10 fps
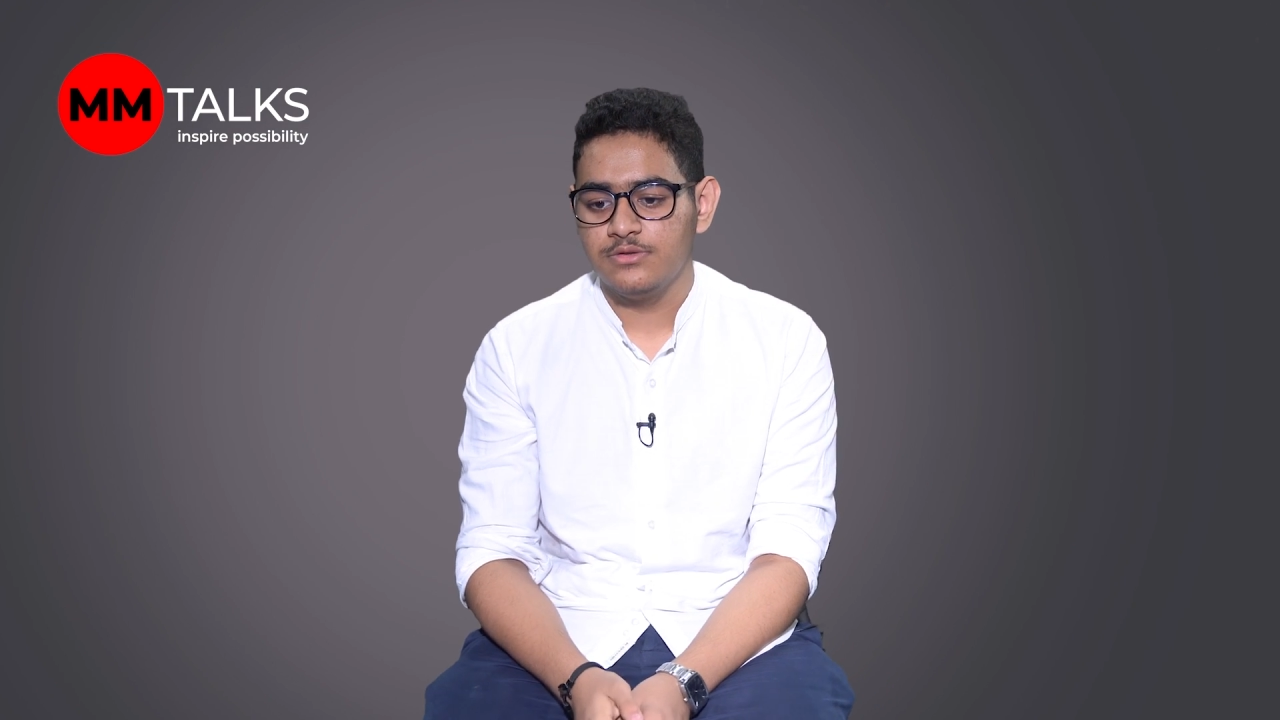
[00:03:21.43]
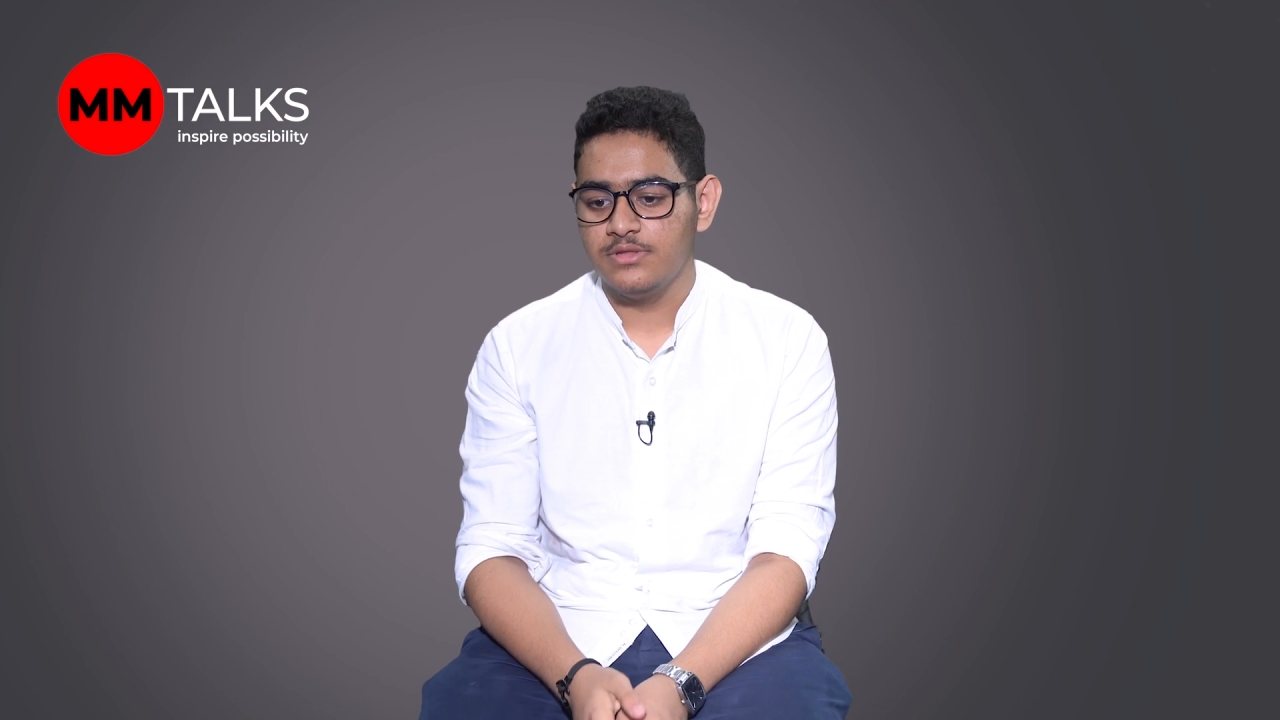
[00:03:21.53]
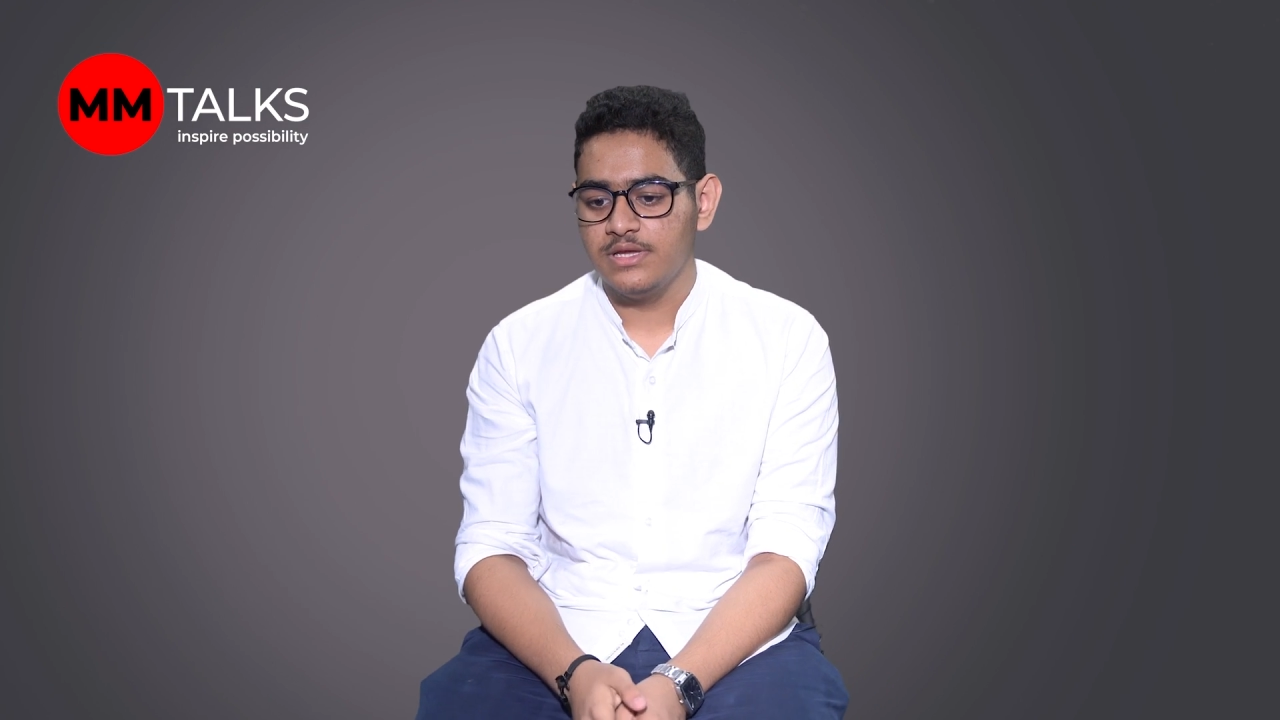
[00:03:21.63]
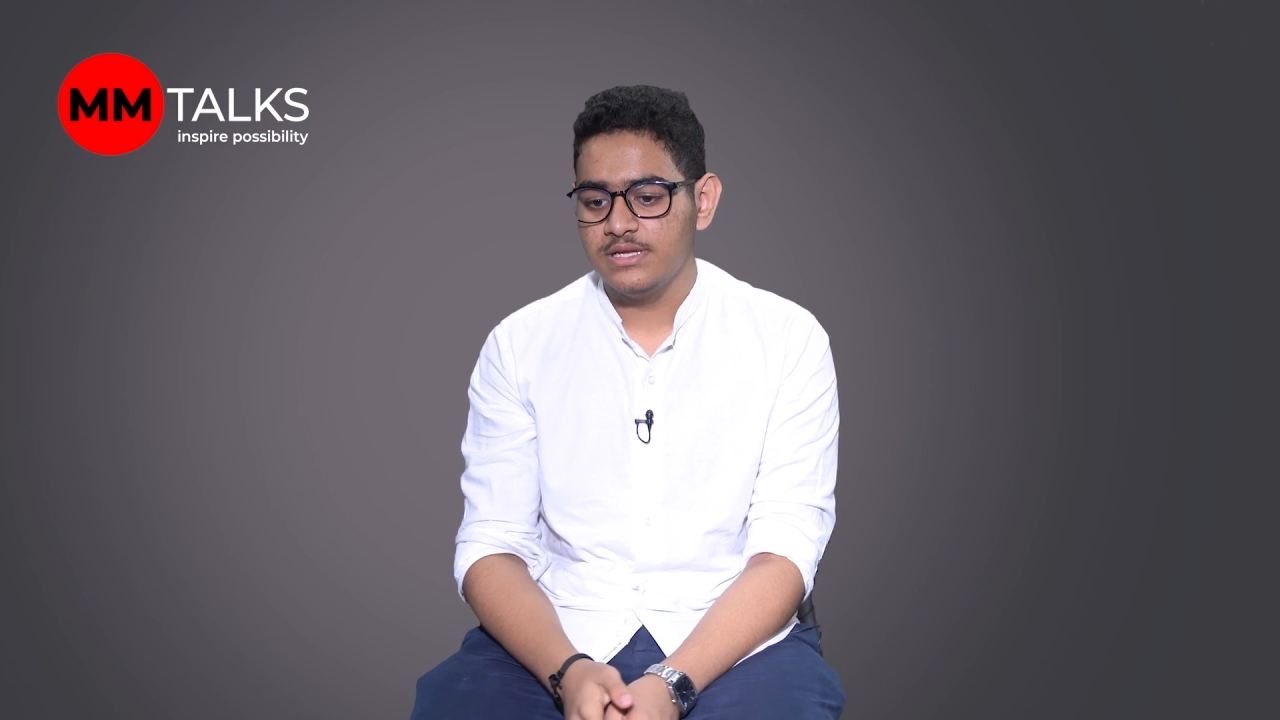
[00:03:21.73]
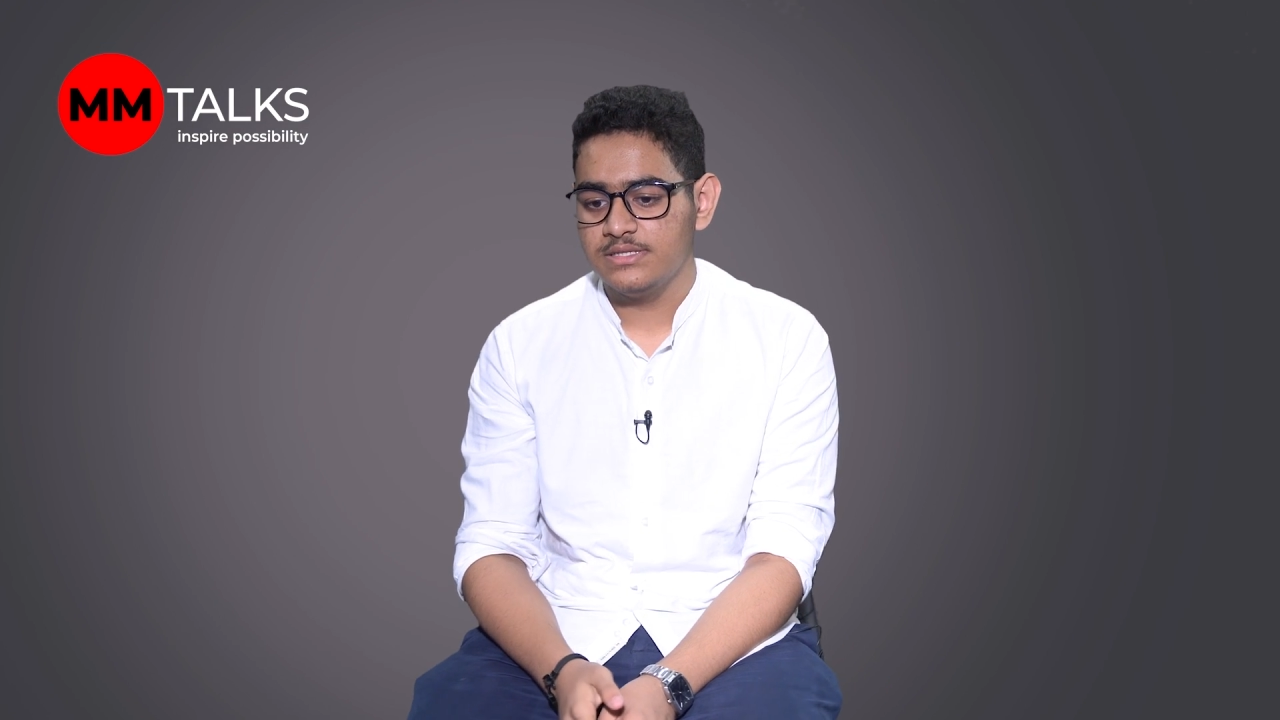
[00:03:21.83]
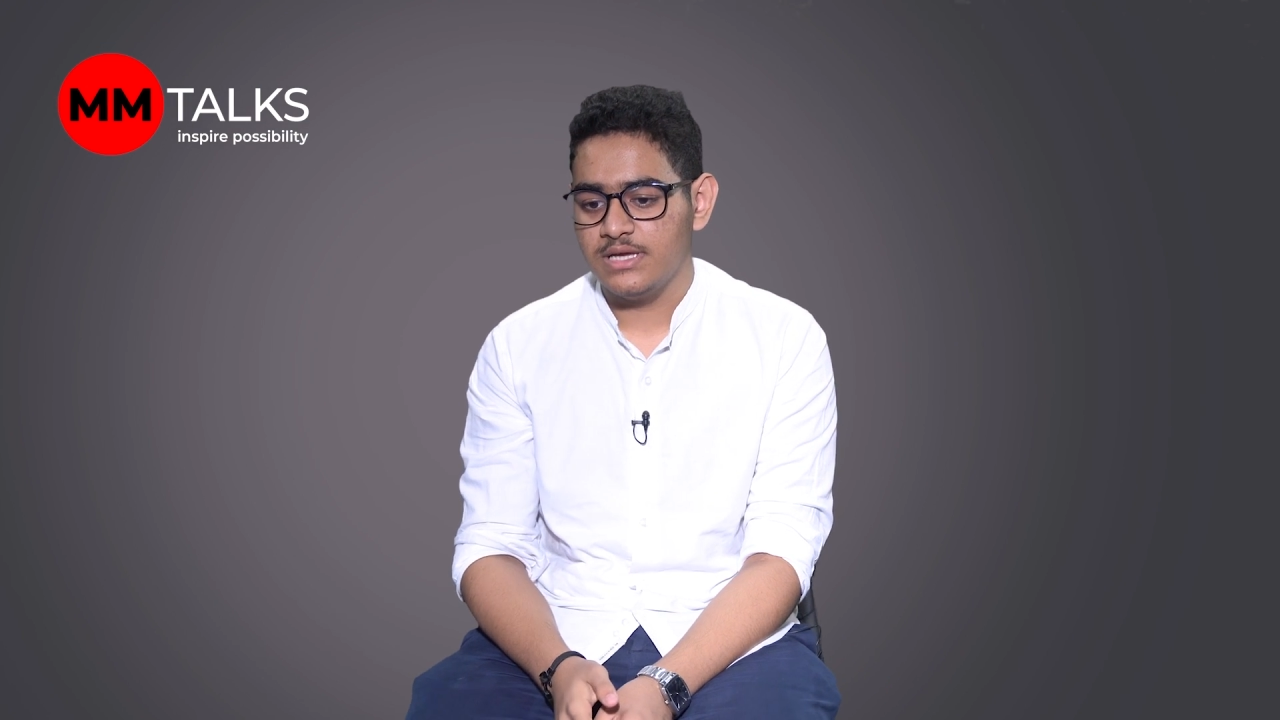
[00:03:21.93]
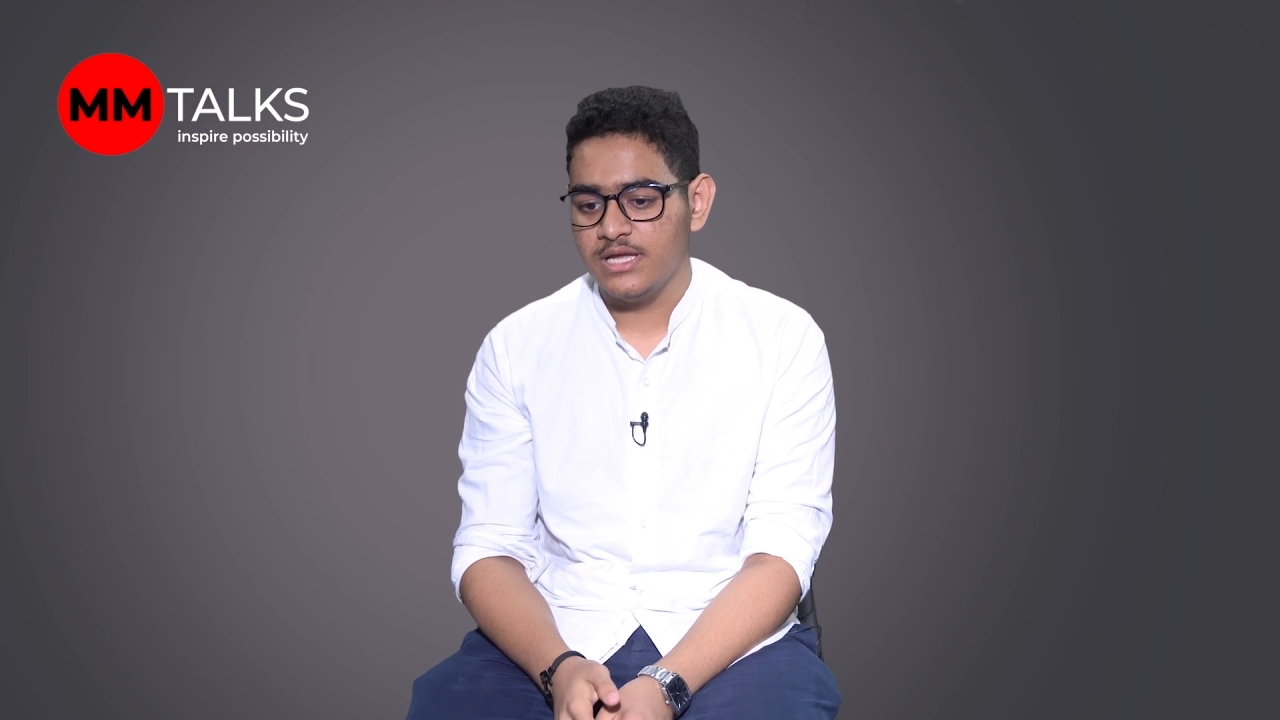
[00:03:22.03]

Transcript: to this,